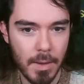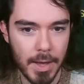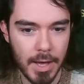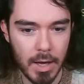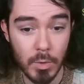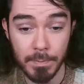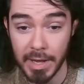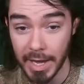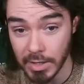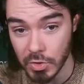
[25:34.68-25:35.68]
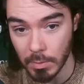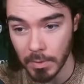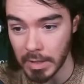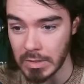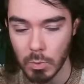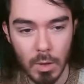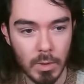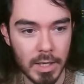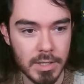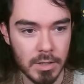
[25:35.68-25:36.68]
Uh, with my extra points, what
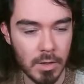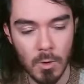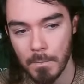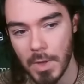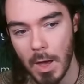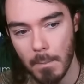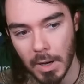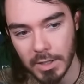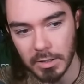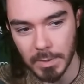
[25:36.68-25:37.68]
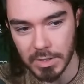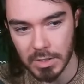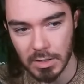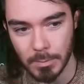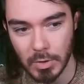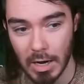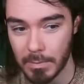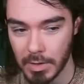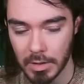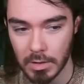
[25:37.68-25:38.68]
will I do? Possibly just come
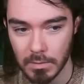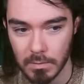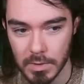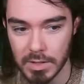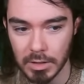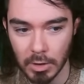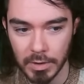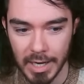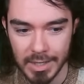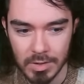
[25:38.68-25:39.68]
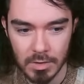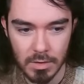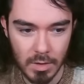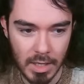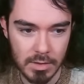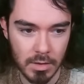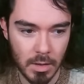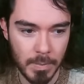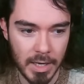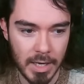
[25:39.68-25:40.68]
grab the, the silver essence. That's
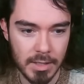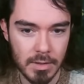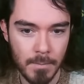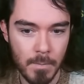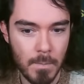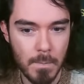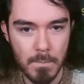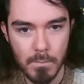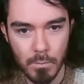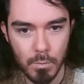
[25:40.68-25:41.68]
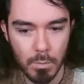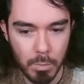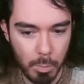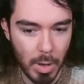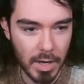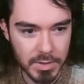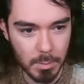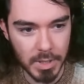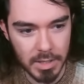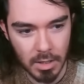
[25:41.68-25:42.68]
not bad.
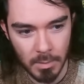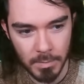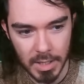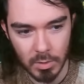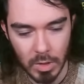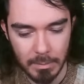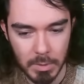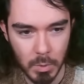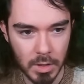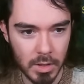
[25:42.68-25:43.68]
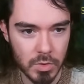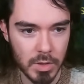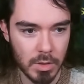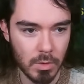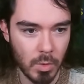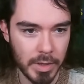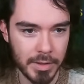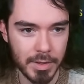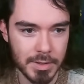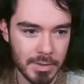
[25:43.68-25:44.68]
Possibly come and grab the 100
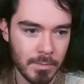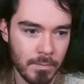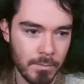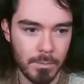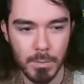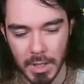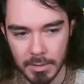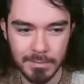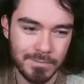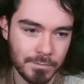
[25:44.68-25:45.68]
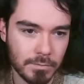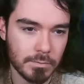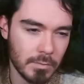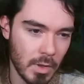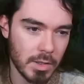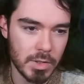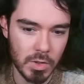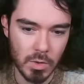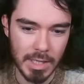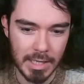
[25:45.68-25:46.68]
oils, but not
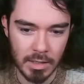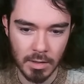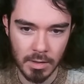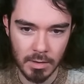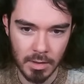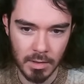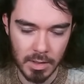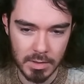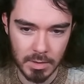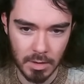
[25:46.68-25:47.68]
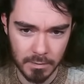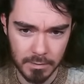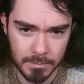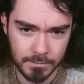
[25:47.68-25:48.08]
too keen on, on this stuff.